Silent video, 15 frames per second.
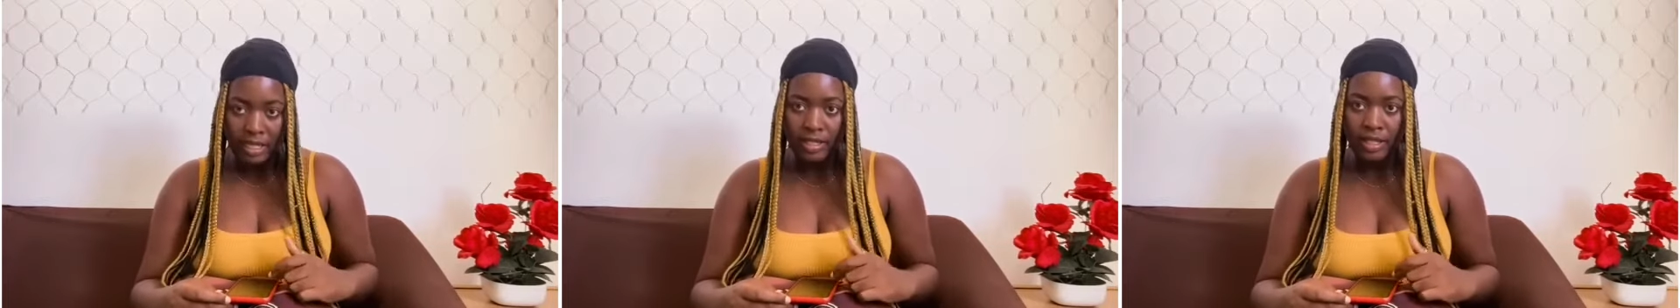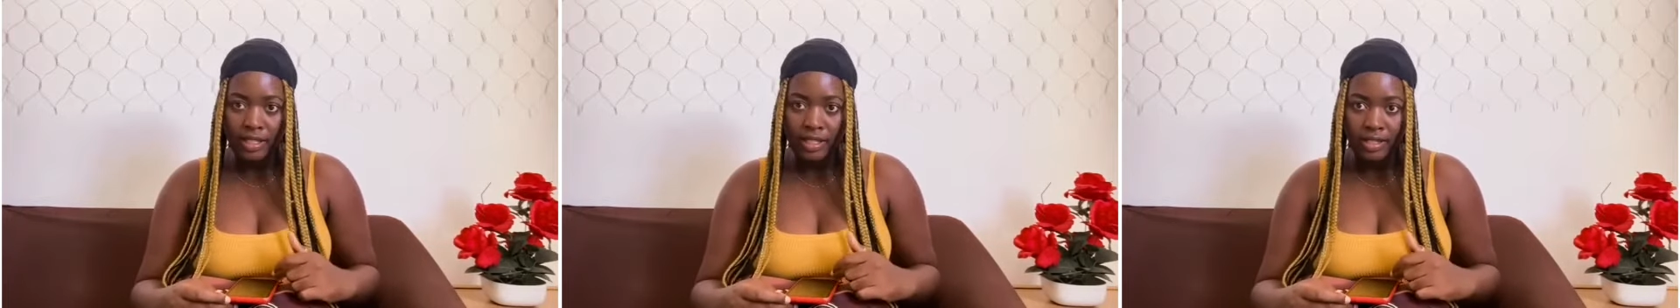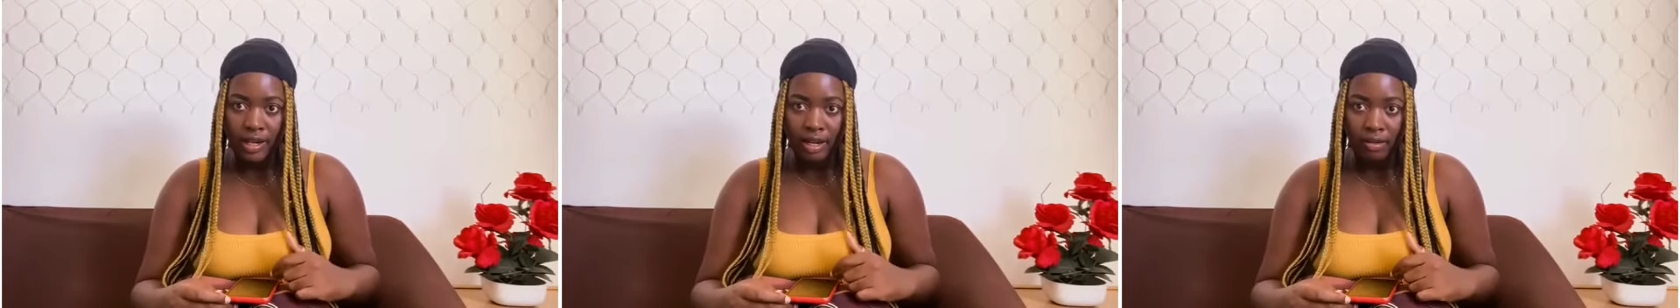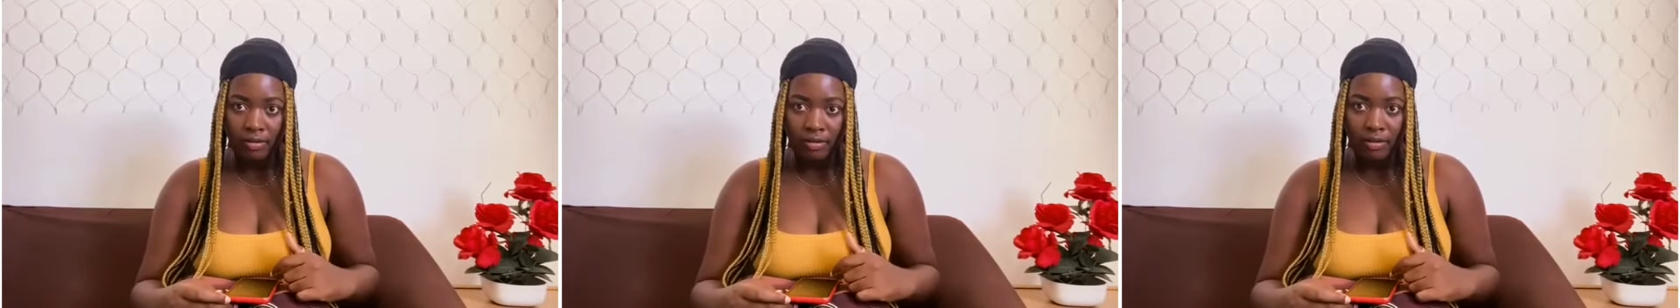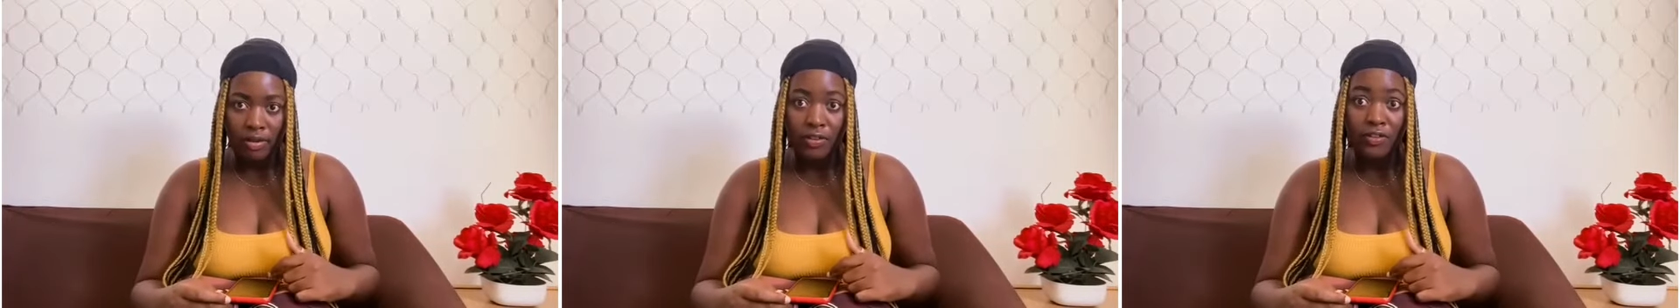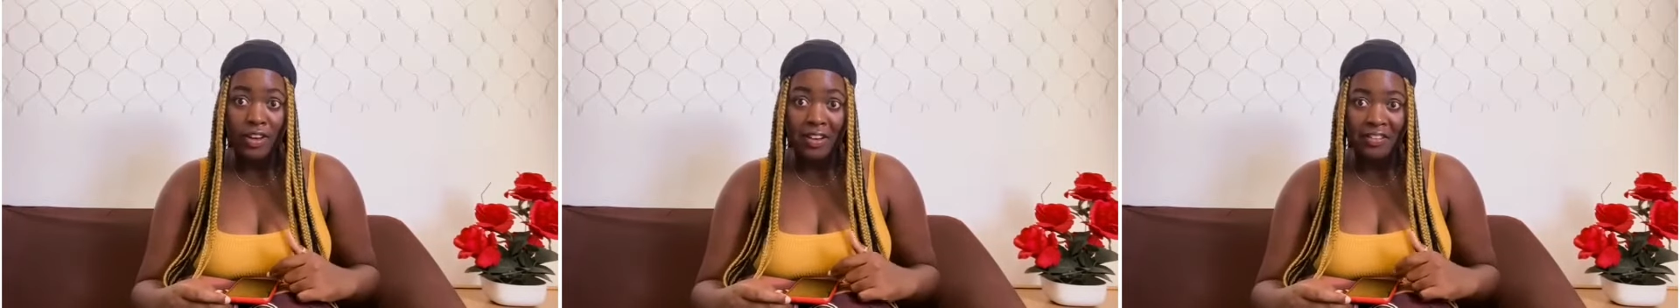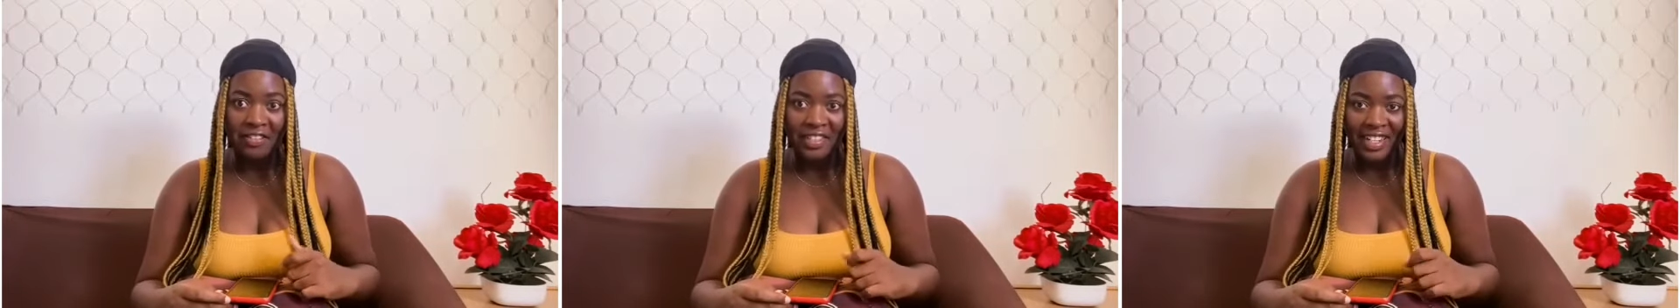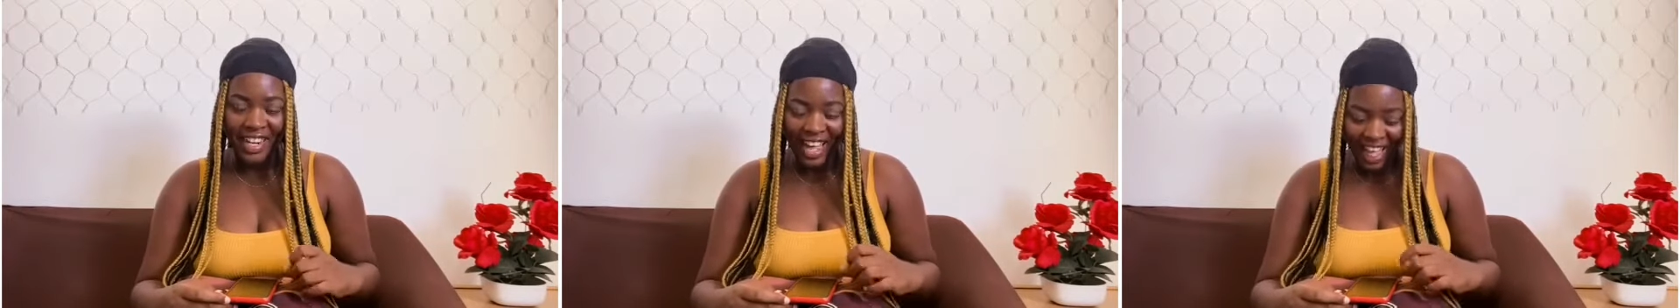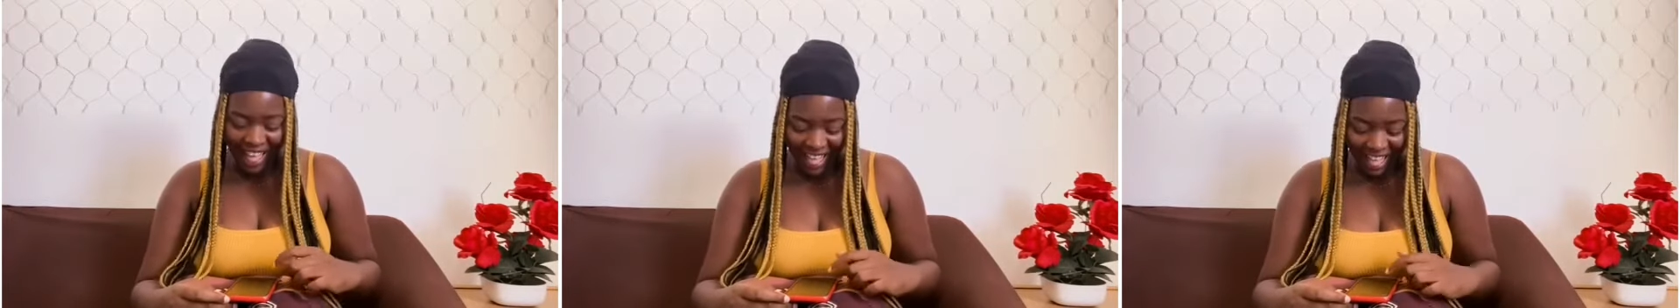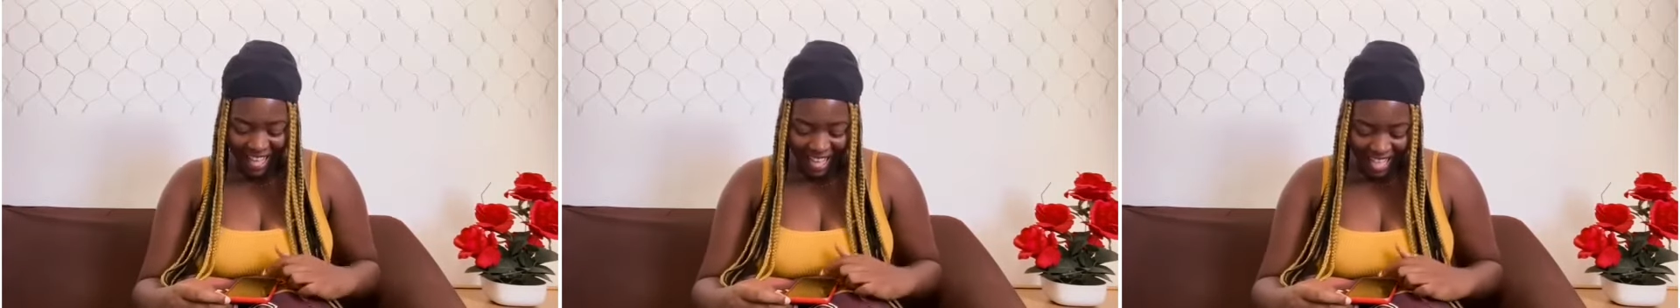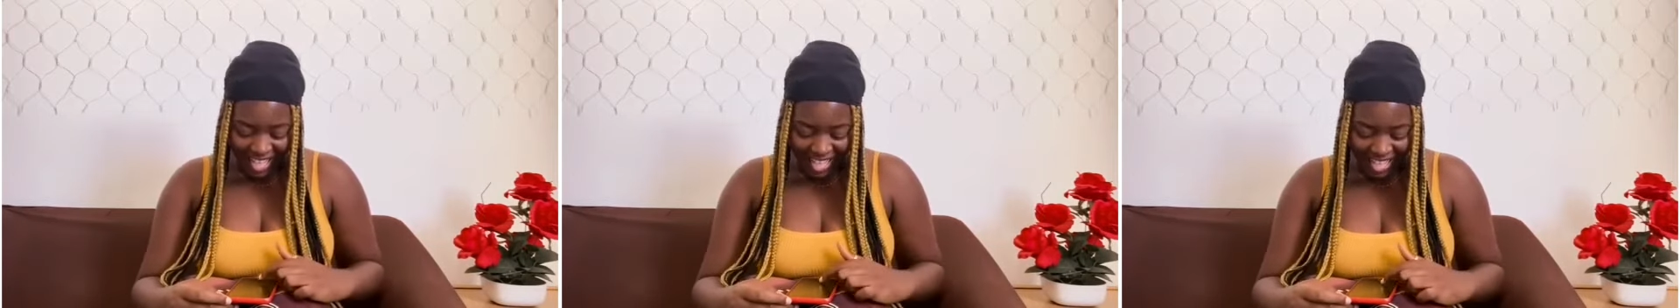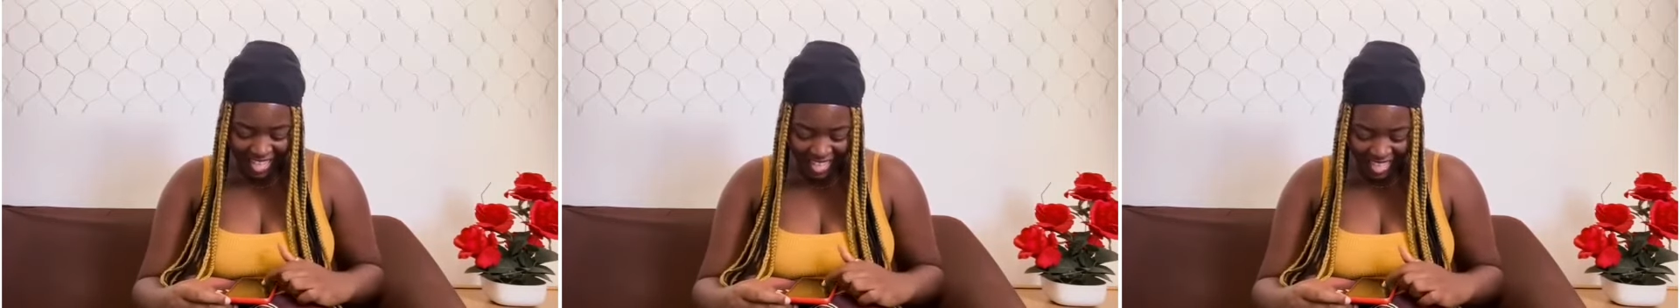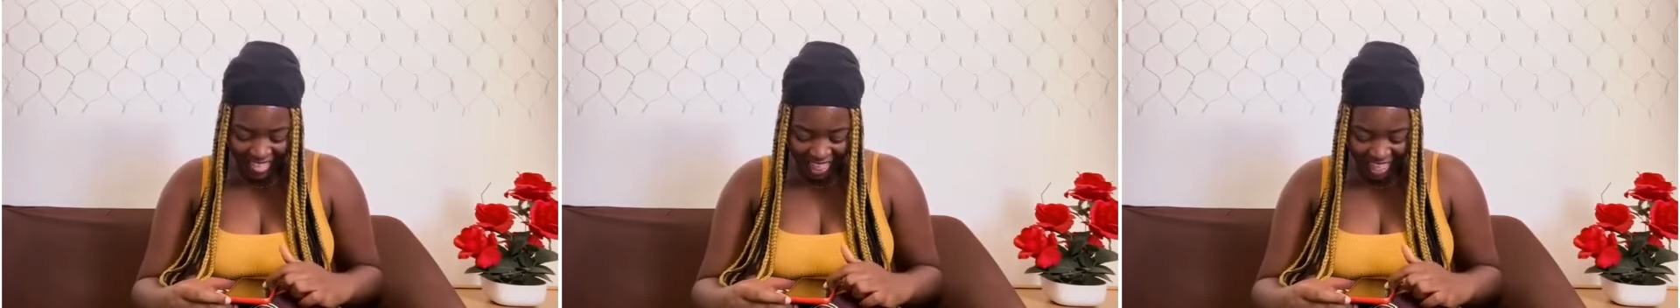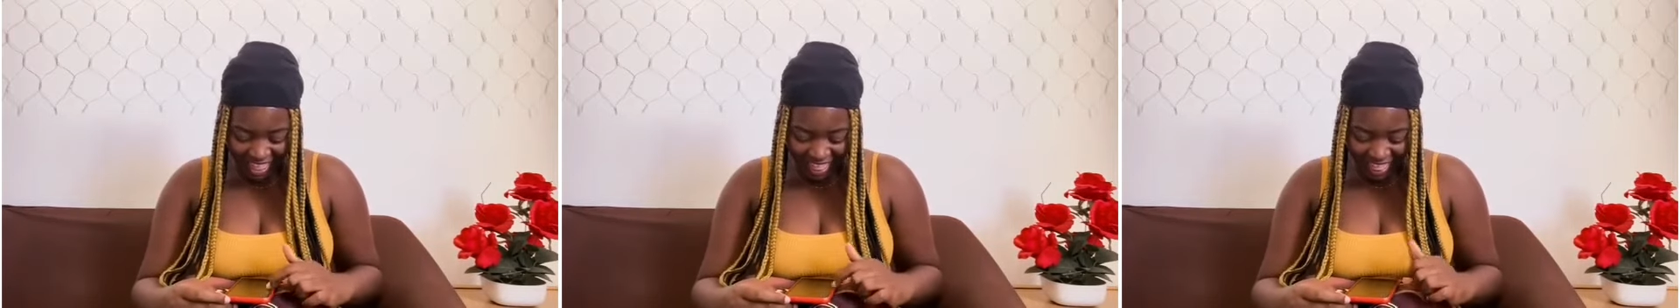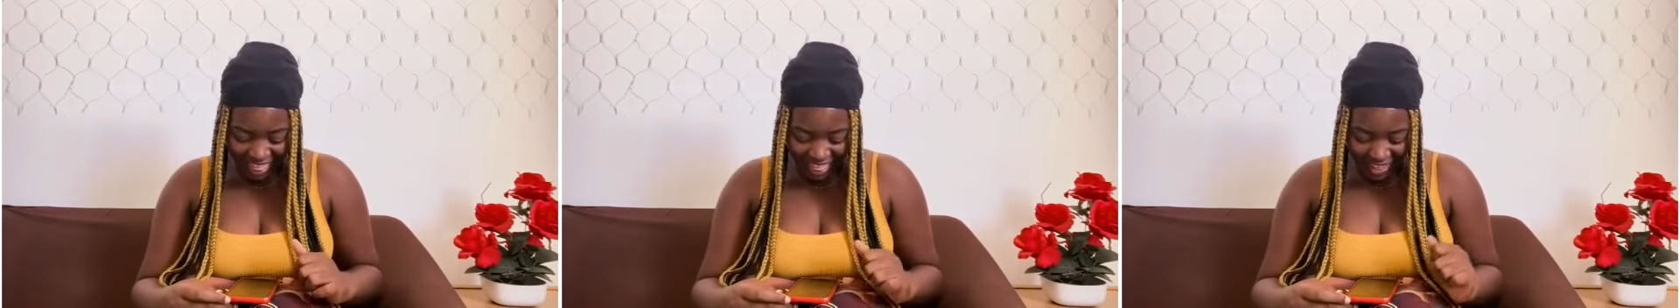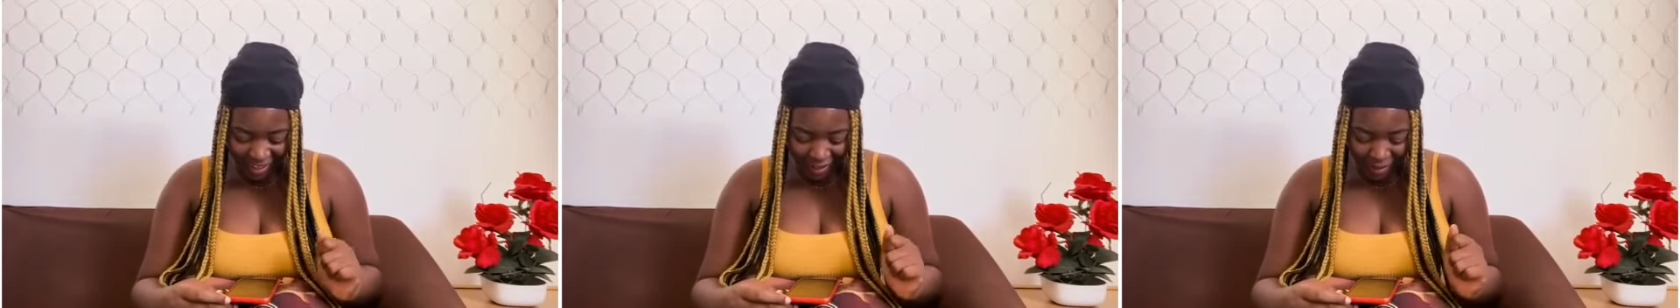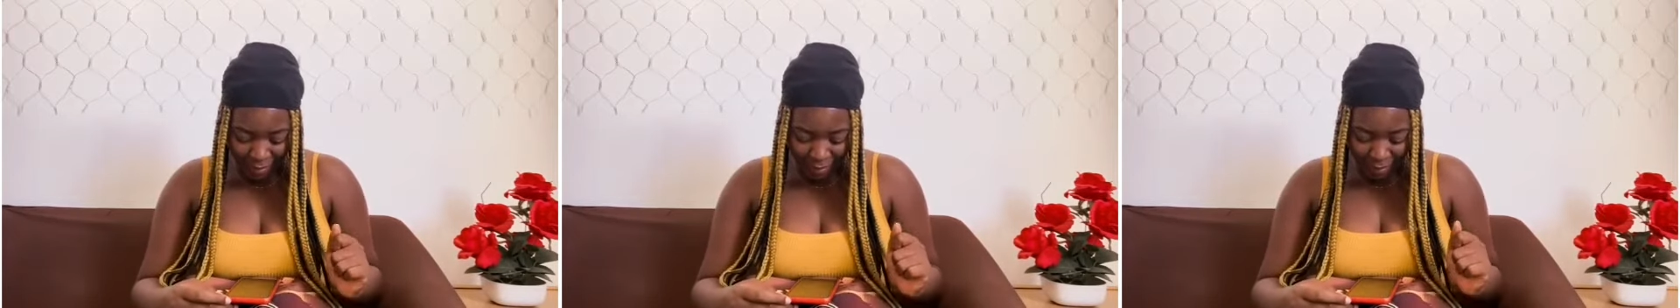central of Africa. Then